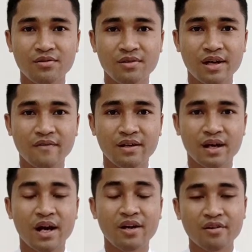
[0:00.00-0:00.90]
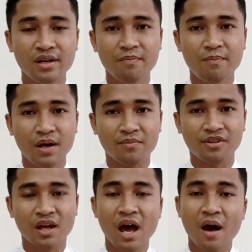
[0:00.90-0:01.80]
to drive the hydraulic pumps
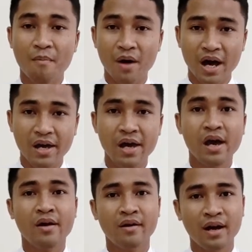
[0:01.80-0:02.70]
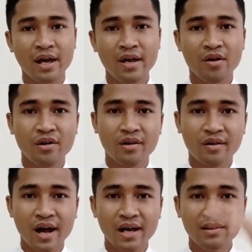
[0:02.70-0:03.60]
by relying on the
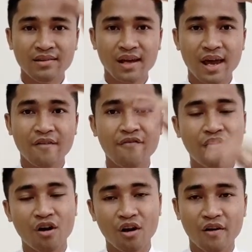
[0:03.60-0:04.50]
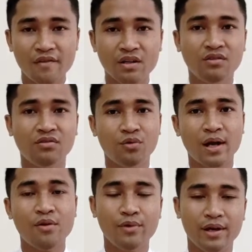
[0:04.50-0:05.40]
rise and fall of the
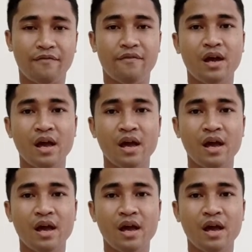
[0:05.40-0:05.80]
swell wave.